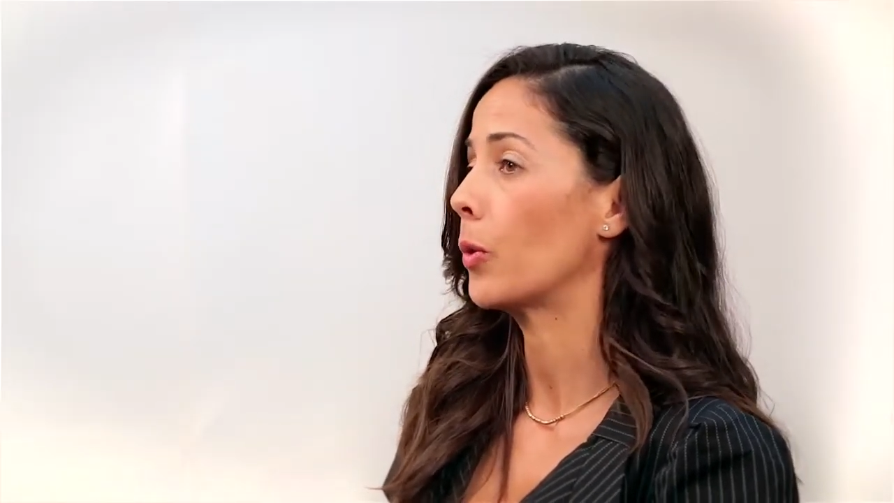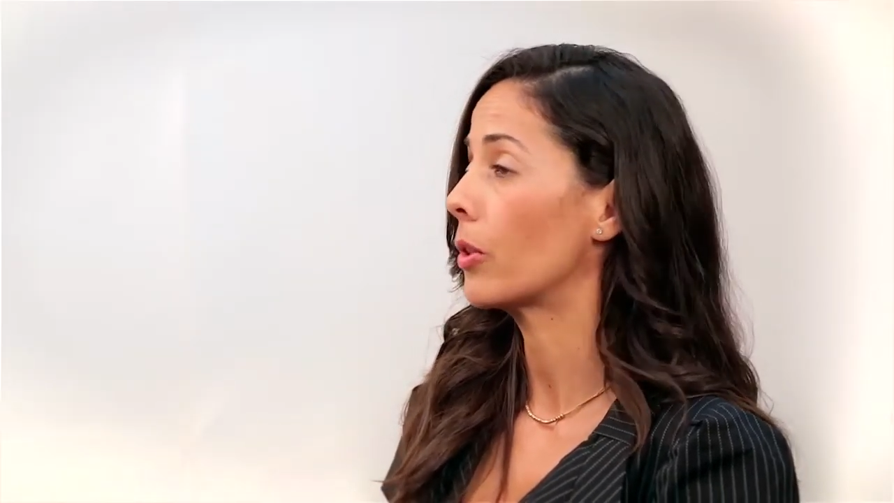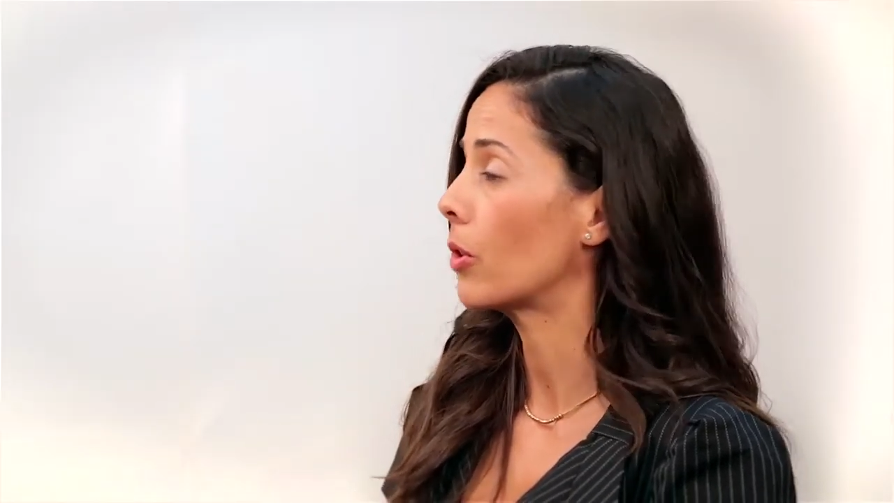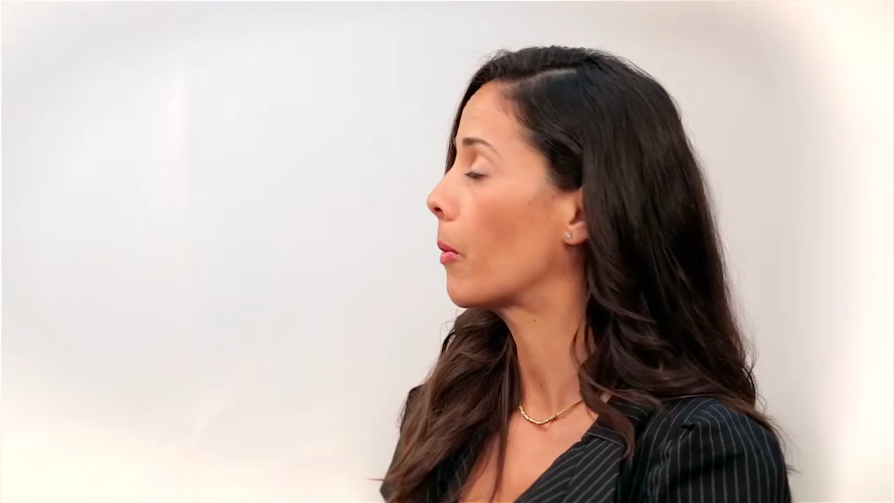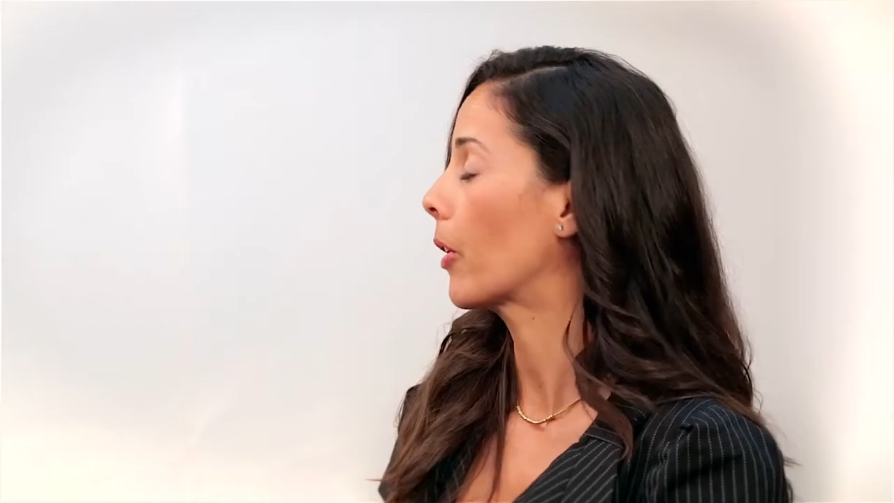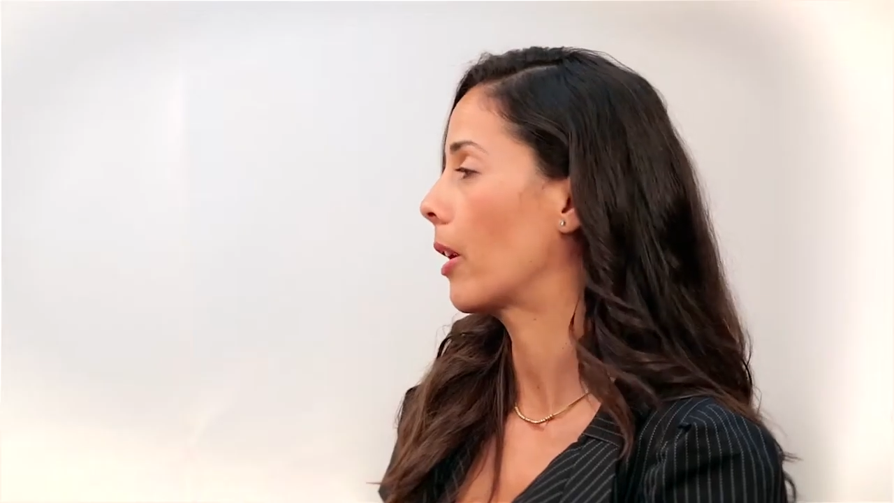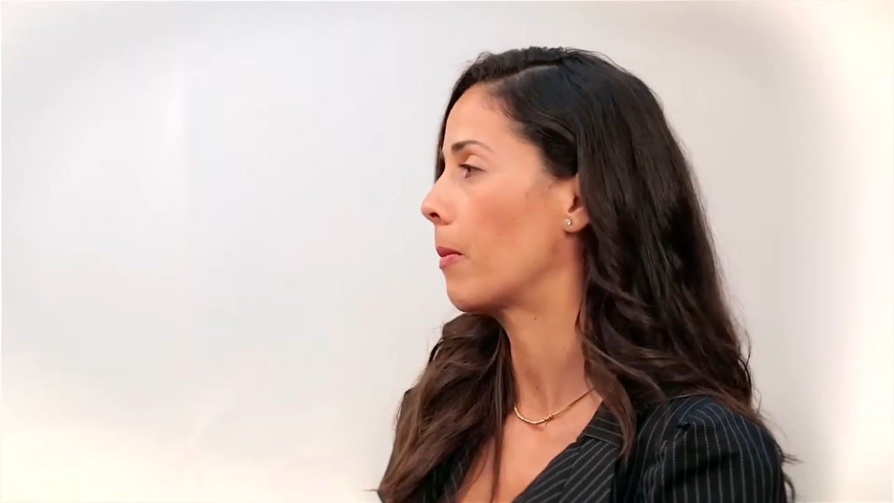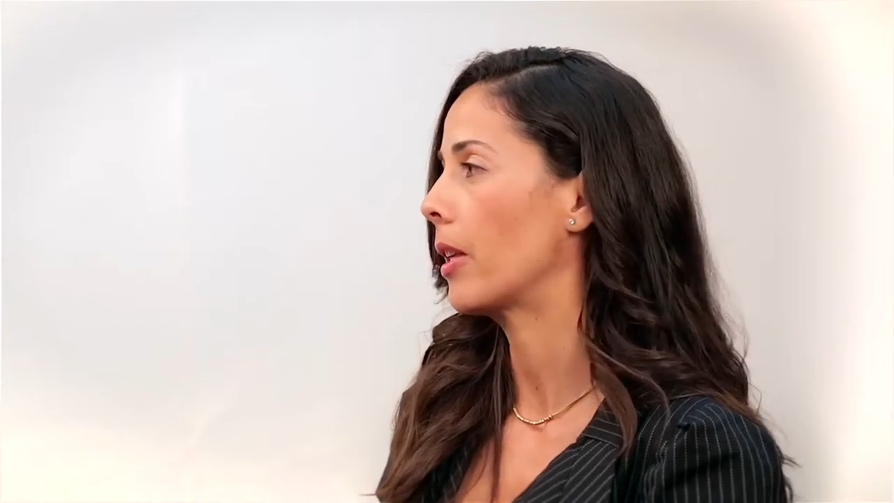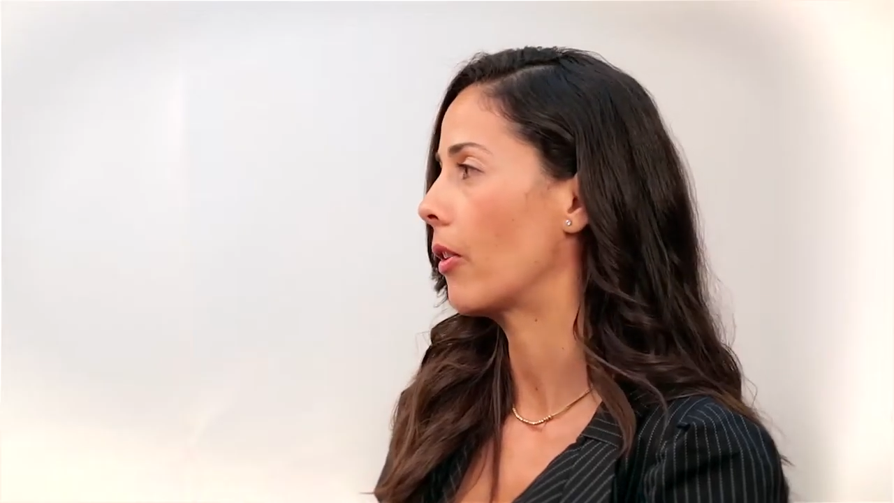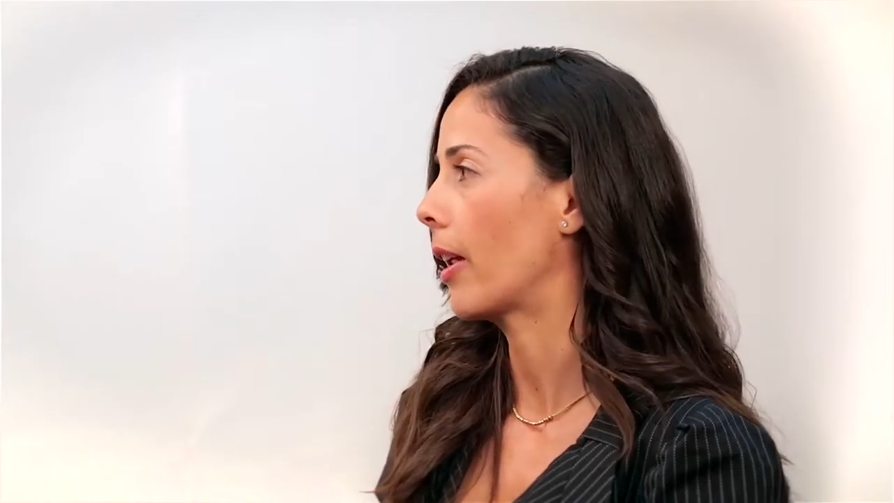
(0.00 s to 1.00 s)
you assume they're going
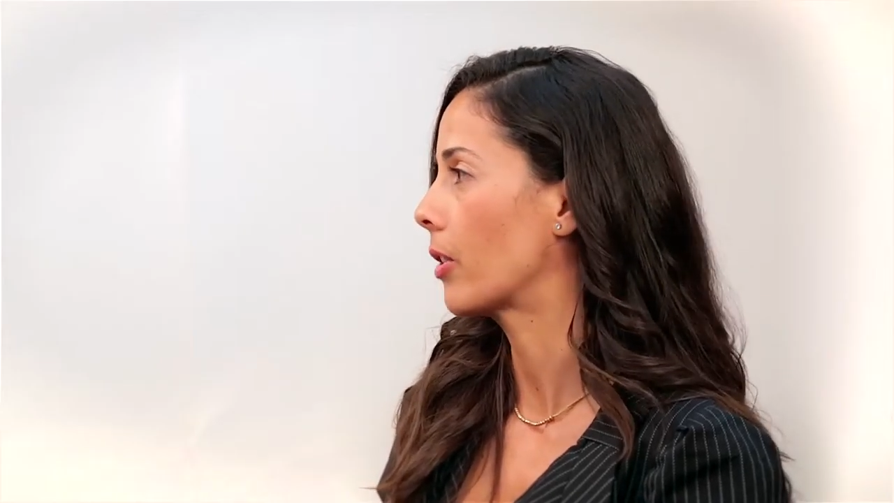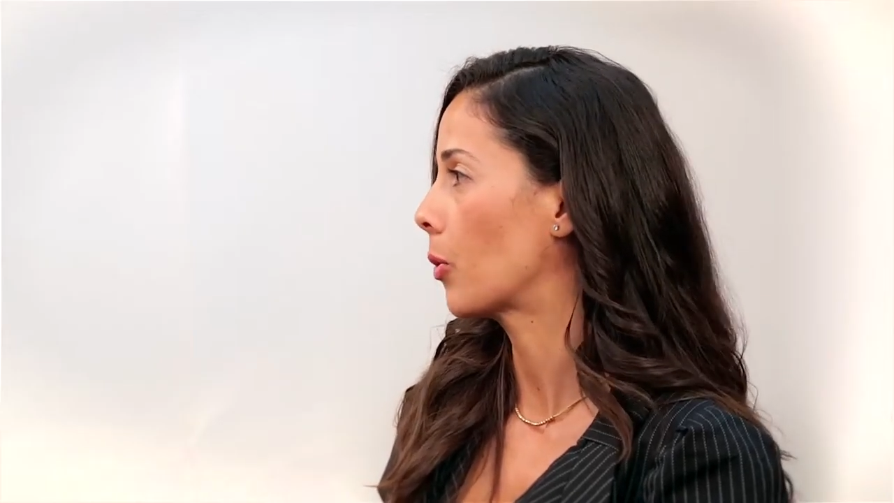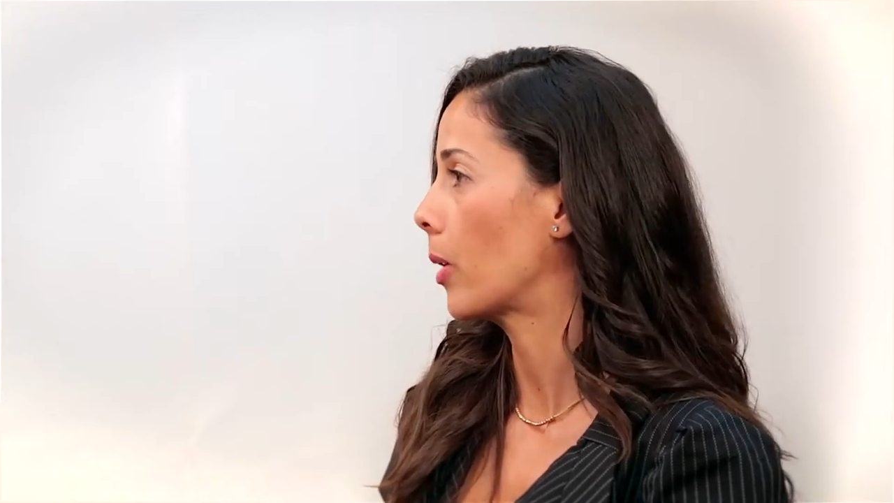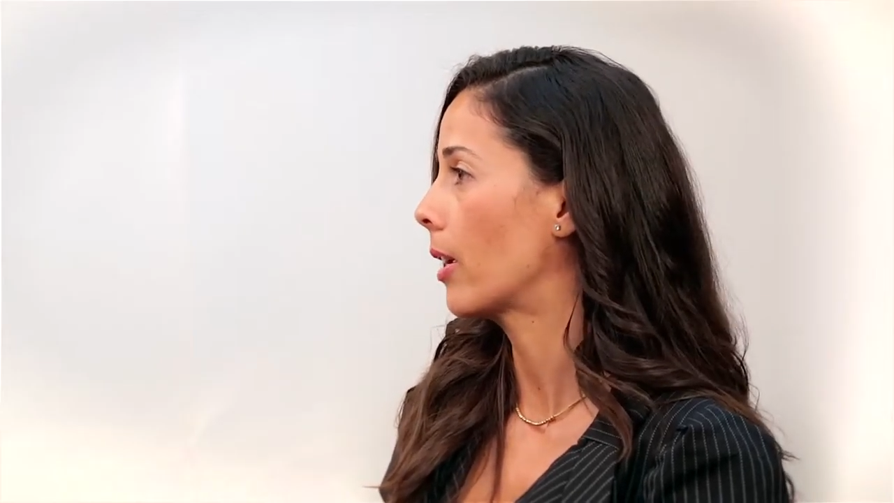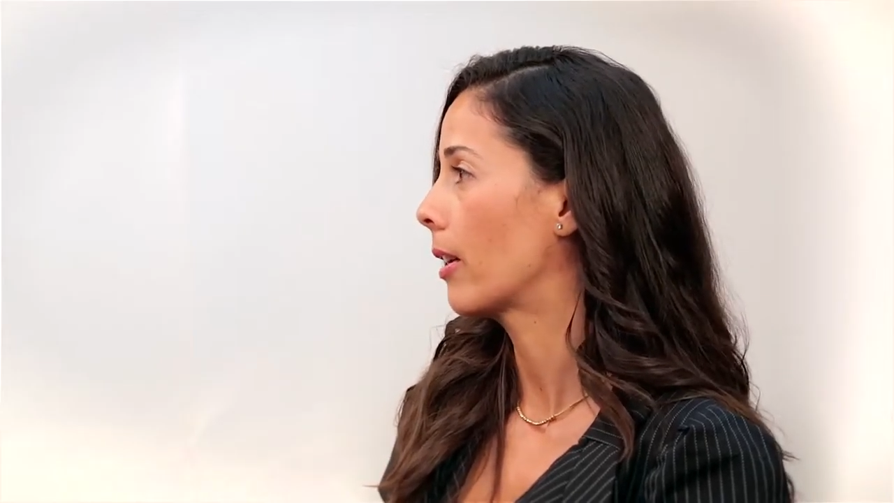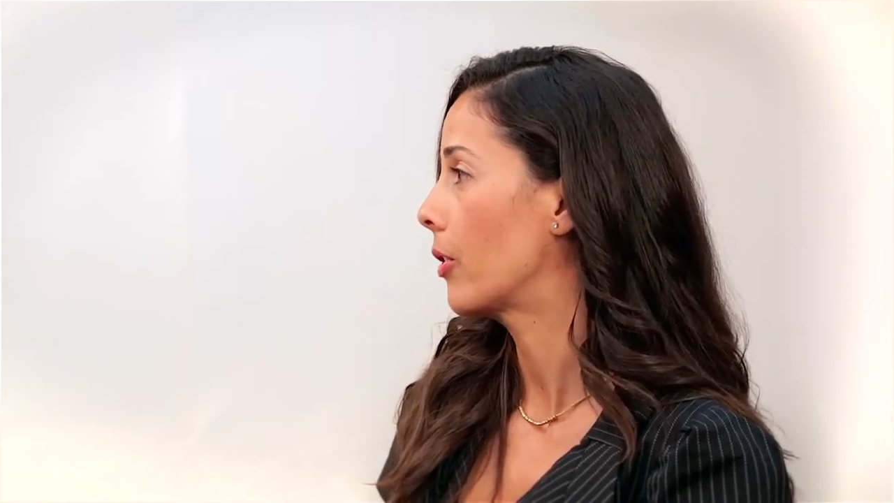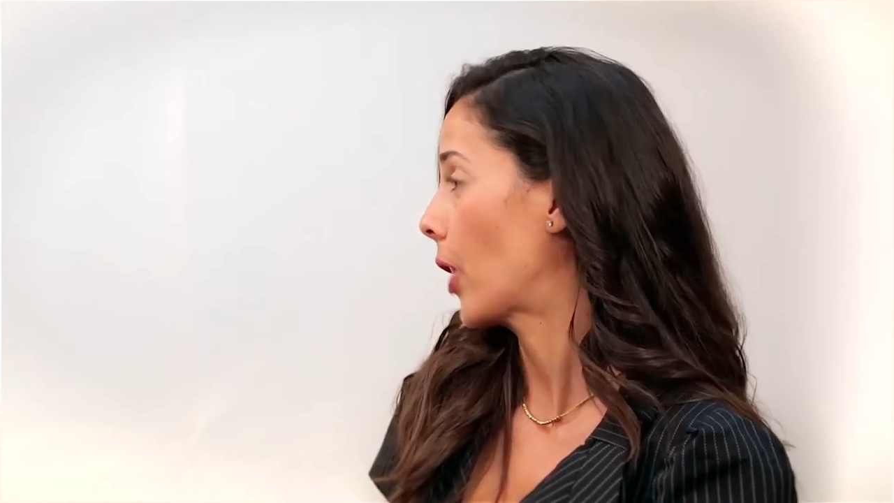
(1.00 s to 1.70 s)
to be there next week,